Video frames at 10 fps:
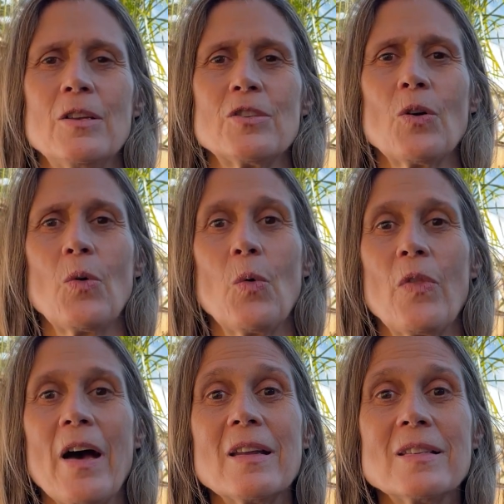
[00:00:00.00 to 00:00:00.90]
So
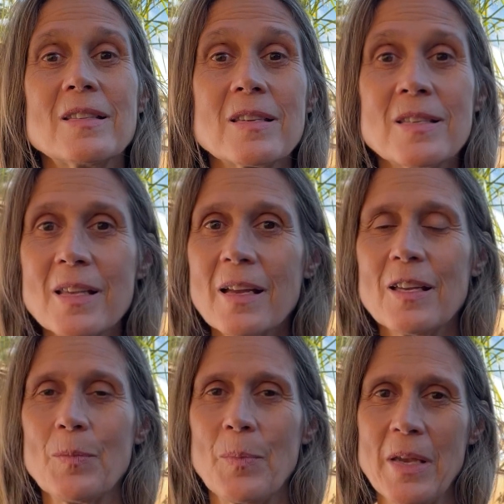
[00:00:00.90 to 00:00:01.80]
that is the
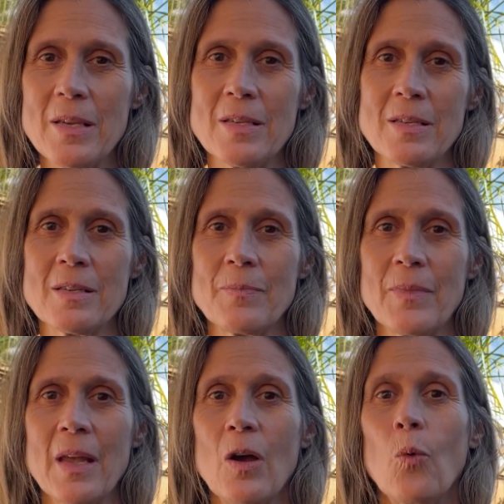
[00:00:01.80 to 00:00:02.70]
second piece.
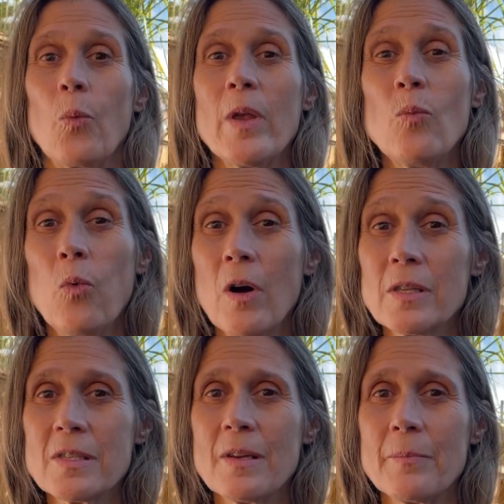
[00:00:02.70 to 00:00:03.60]
We
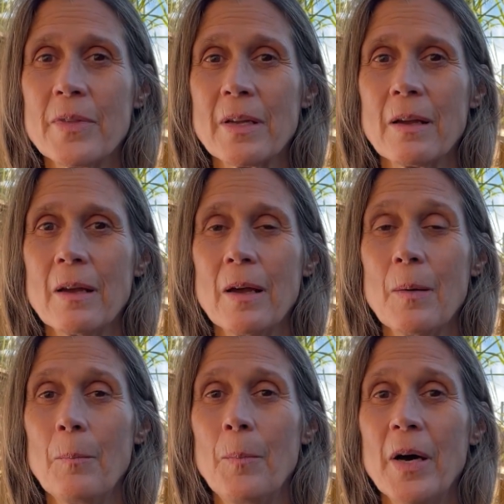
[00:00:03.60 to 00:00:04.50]
want something,
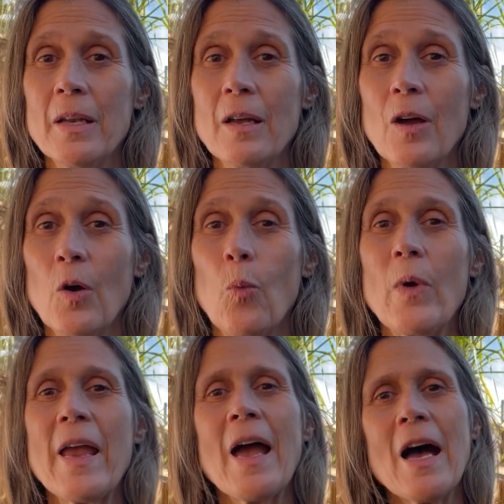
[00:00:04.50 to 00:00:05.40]
but
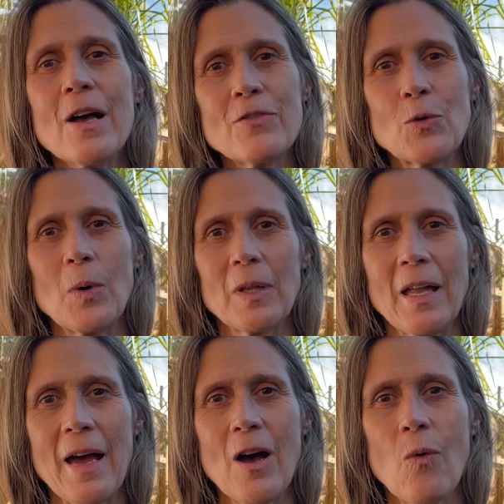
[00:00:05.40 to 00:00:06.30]
we have to
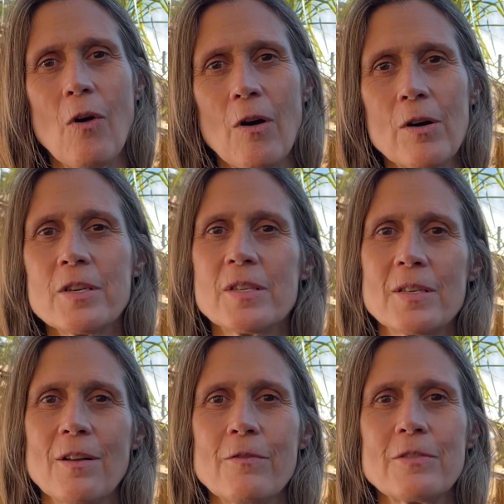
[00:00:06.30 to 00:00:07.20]
allow
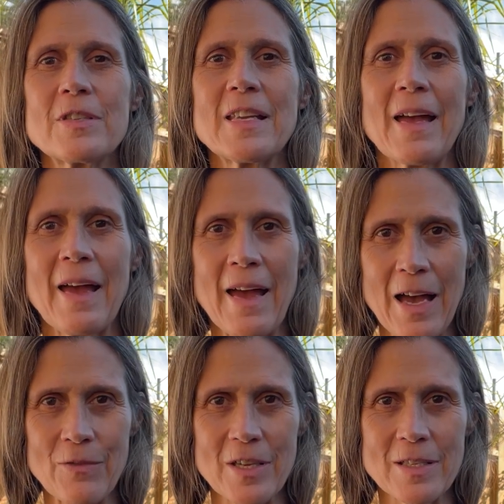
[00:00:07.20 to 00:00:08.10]
ourselves to
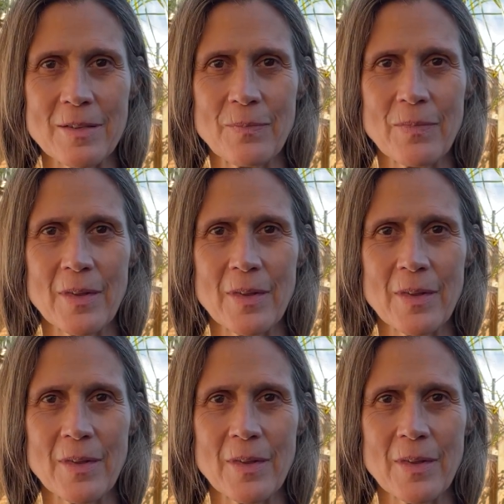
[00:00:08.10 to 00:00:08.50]
have it.